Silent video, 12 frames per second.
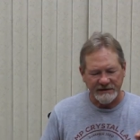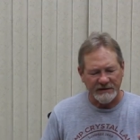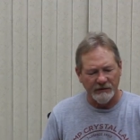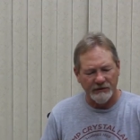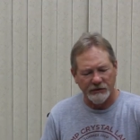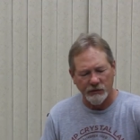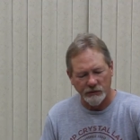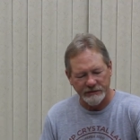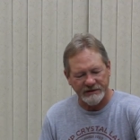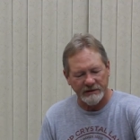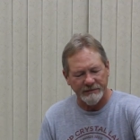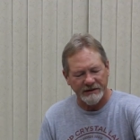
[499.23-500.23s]
so the
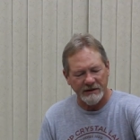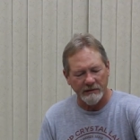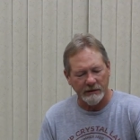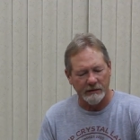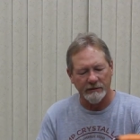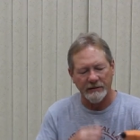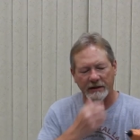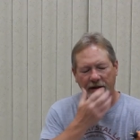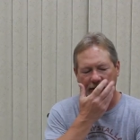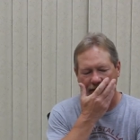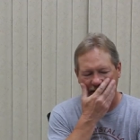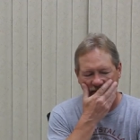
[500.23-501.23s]
tools and material that
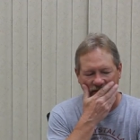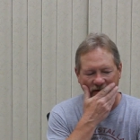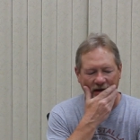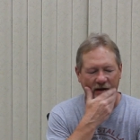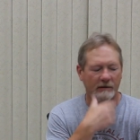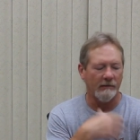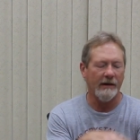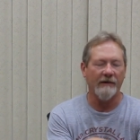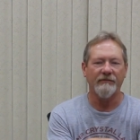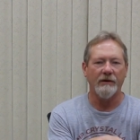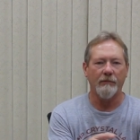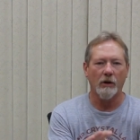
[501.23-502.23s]
I used for that, I don't have
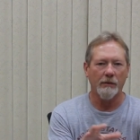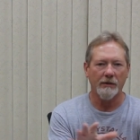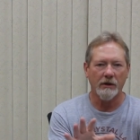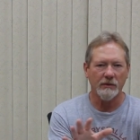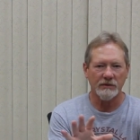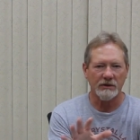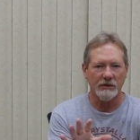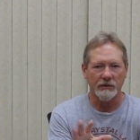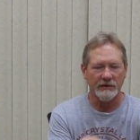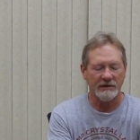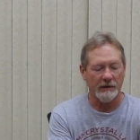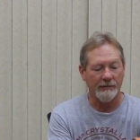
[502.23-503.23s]
any barbecue
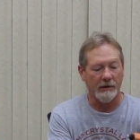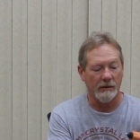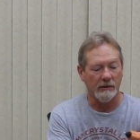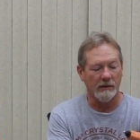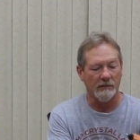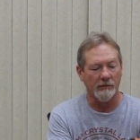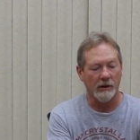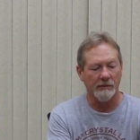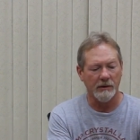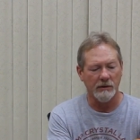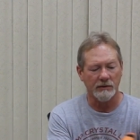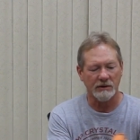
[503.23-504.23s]
skewers up here. You can get
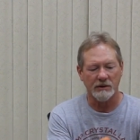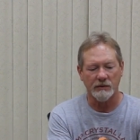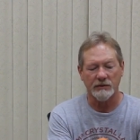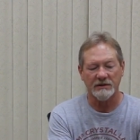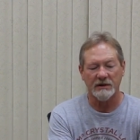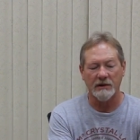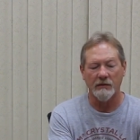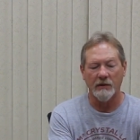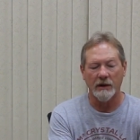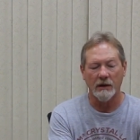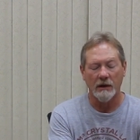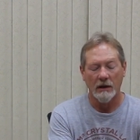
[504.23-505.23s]
barbecue skewers
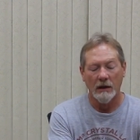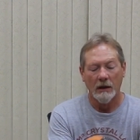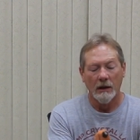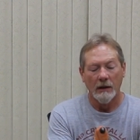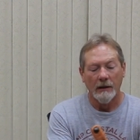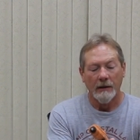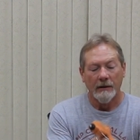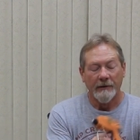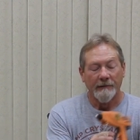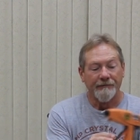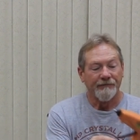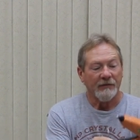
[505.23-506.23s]
anywhere,
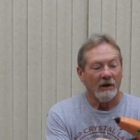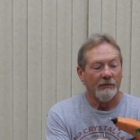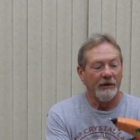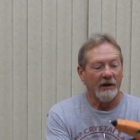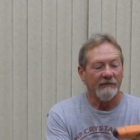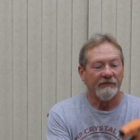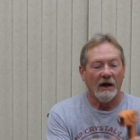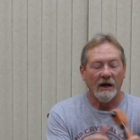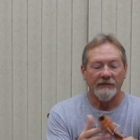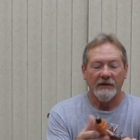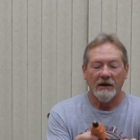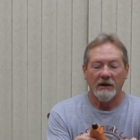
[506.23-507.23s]
but I've
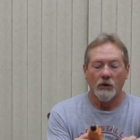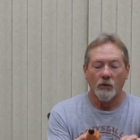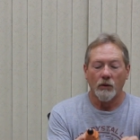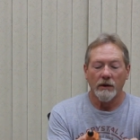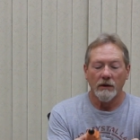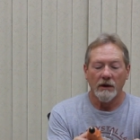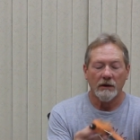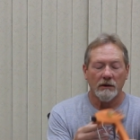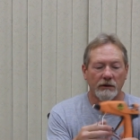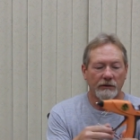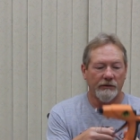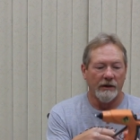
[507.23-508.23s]
got the Gorilla
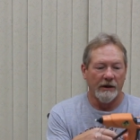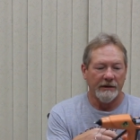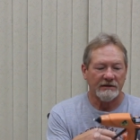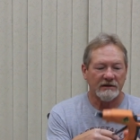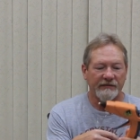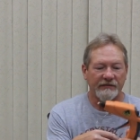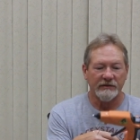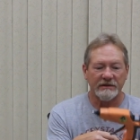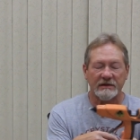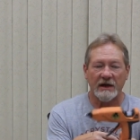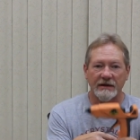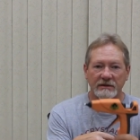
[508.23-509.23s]
Glue Gun. It's a
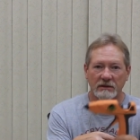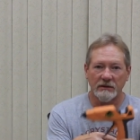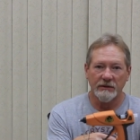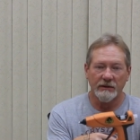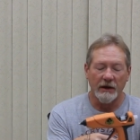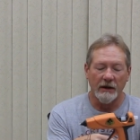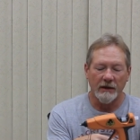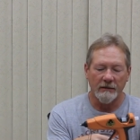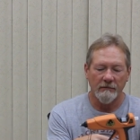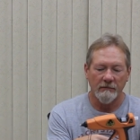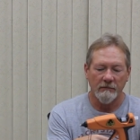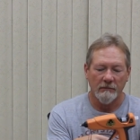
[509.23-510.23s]
full-size glue gun.